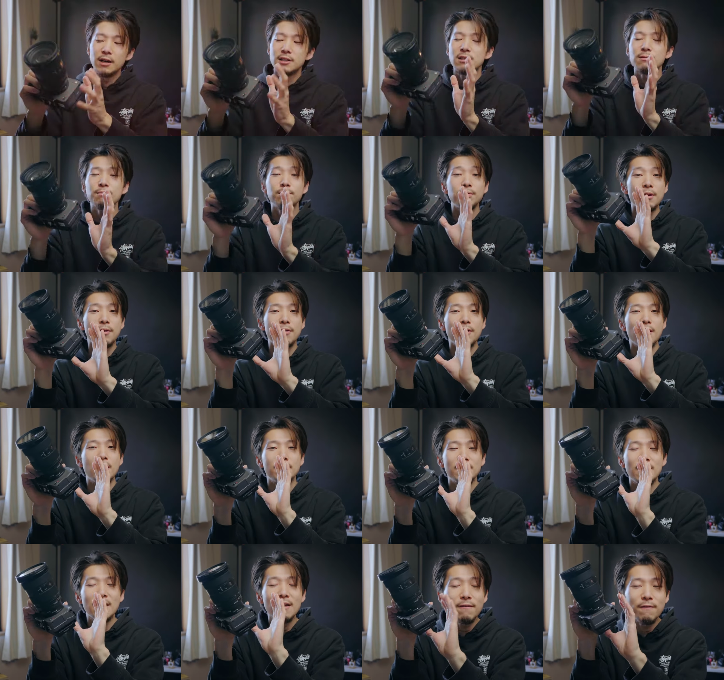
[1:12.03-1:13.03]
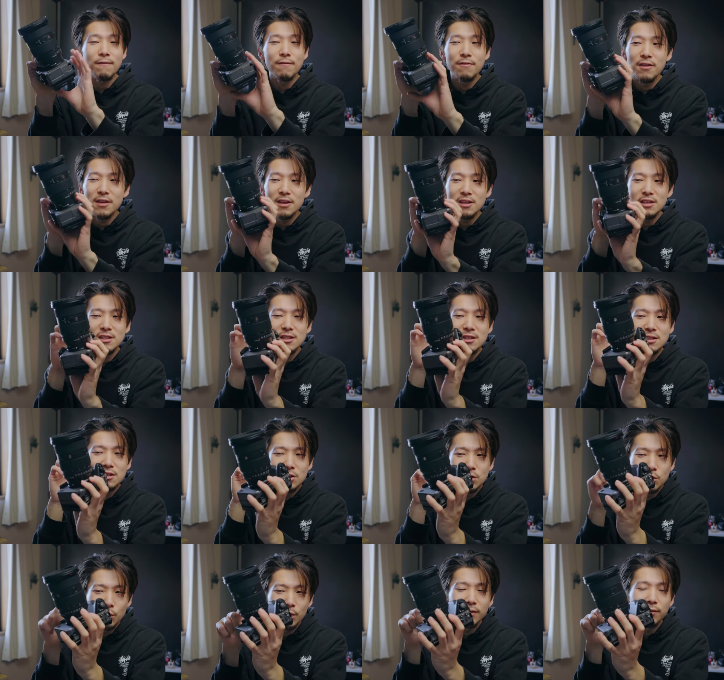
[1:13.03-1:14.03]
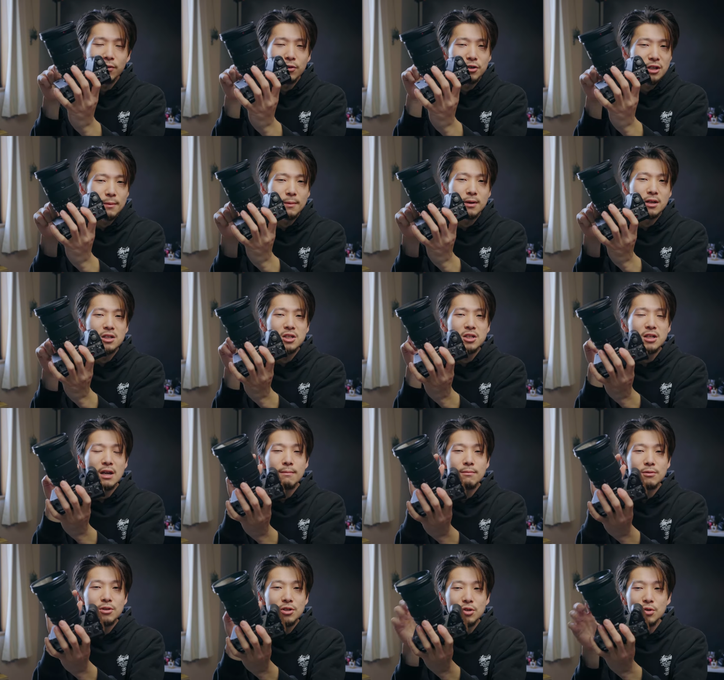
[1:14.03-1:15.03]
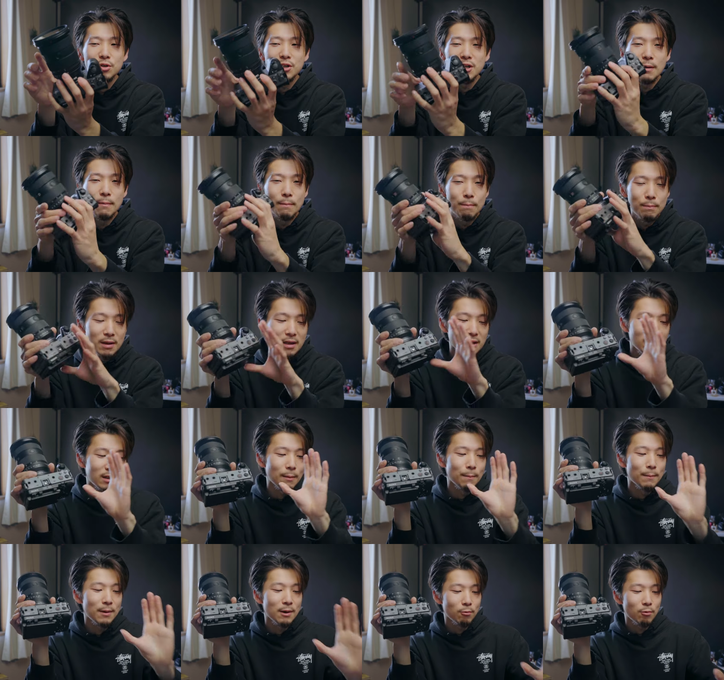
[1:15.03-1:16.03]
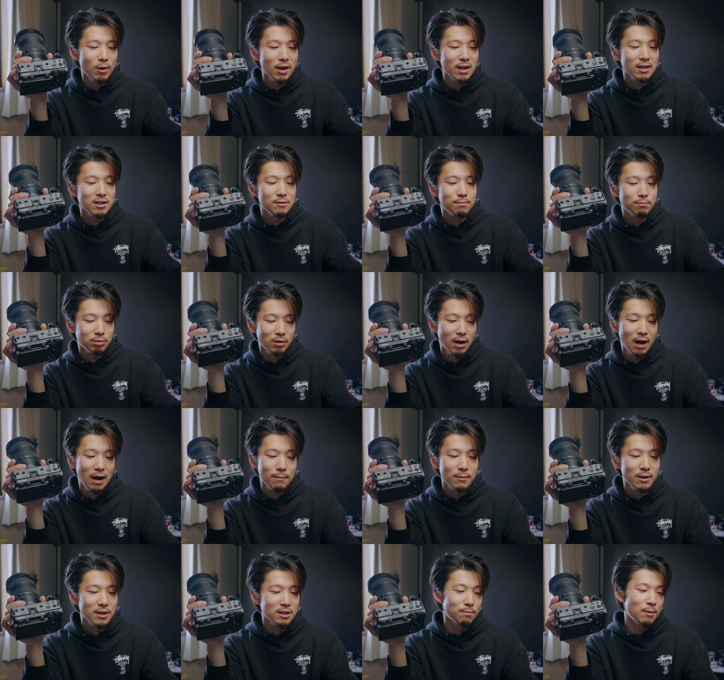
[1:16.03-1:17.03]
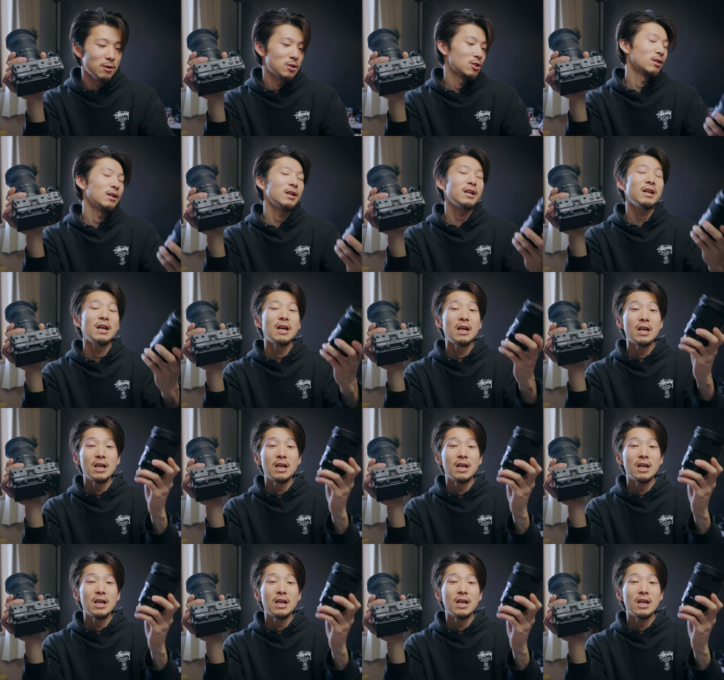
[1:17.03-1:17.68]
I simply thought if this twenty-four seventy G M two can beat the mid-range prime, especially